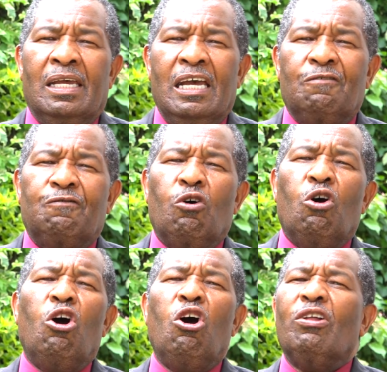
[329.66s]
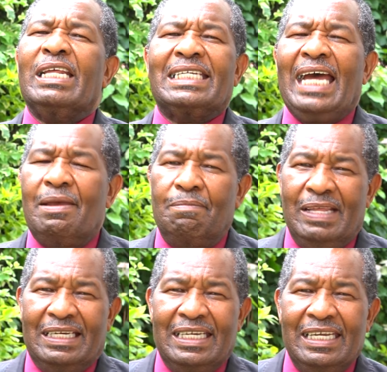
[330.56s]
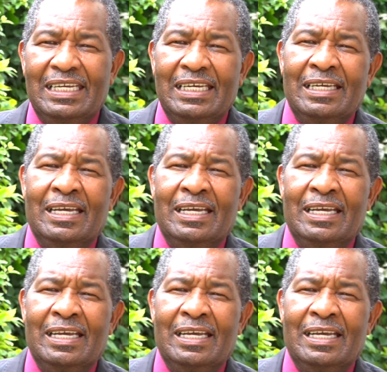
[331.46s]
And for all the time that he